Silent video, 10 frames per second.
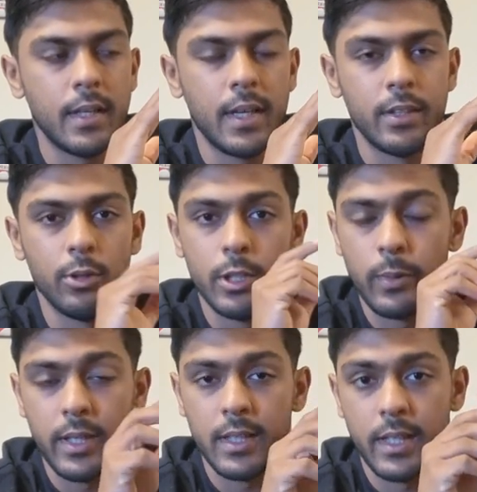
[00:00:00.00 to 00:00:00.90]
And the only
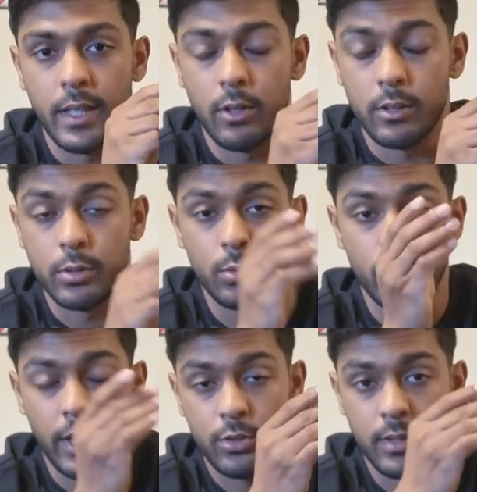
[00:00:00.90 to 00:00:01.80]
way that I got
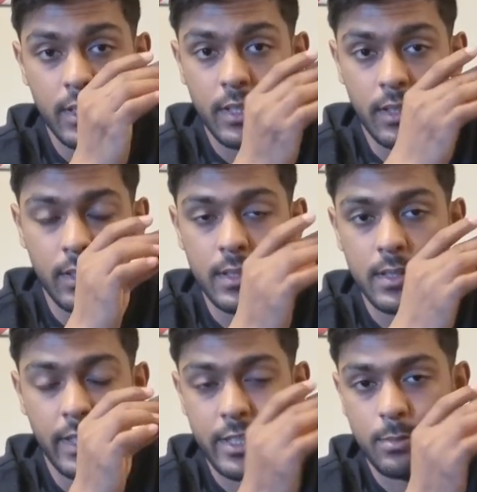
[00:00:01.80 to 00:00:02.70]
to actually
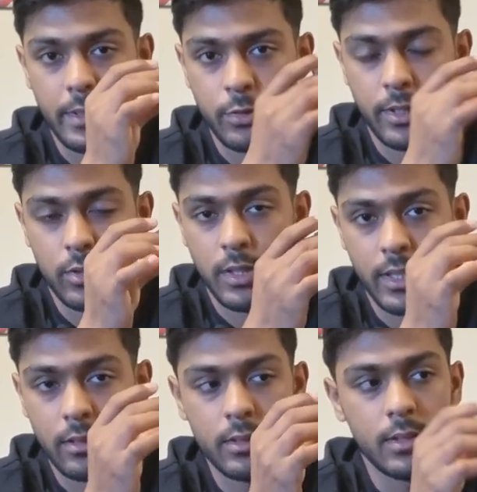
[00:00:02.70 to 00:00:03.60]
listen is by scratching it
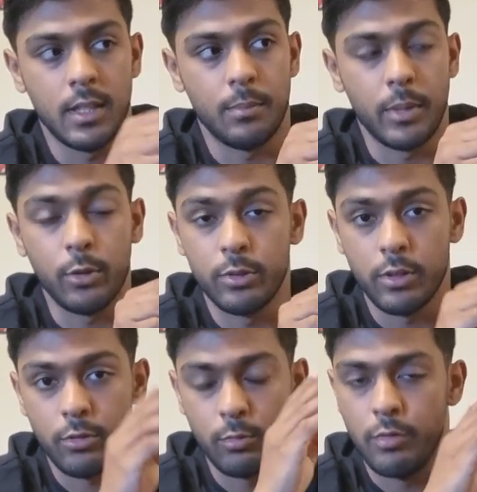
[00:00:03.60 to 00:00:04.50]
out. I could
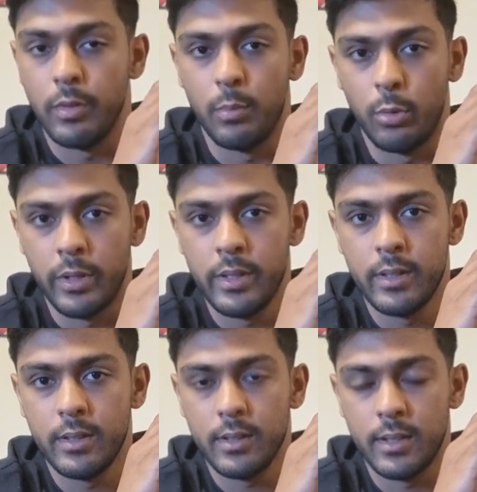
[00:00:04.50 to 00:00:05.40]
not remove the board
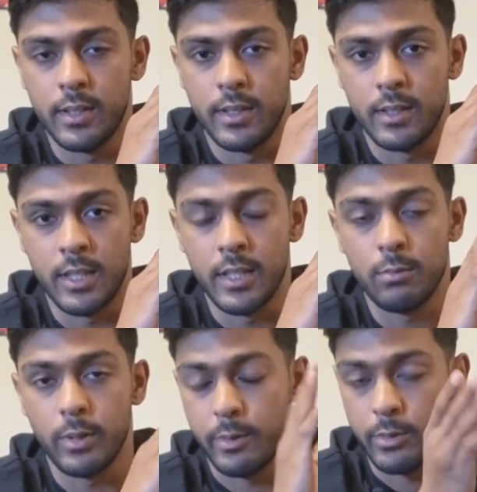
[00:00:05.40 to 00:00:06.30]
in it
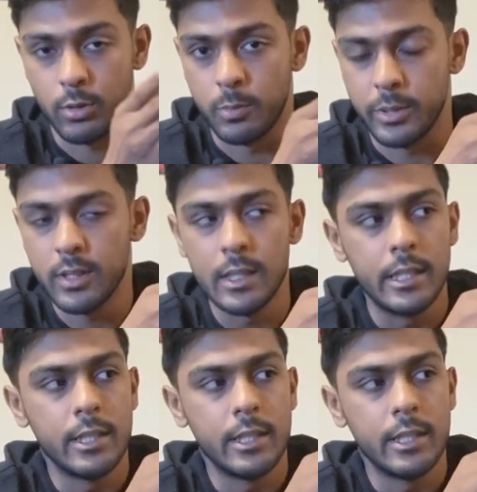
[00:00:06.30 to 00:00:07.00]
when it was open.